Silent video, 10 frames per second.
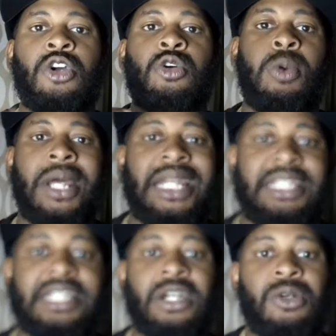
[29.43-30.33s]

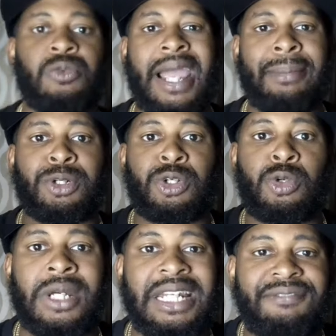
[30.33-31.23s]
Quilly, rapper
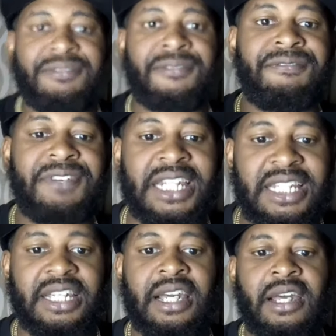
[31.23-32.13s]
Quilly from Philly,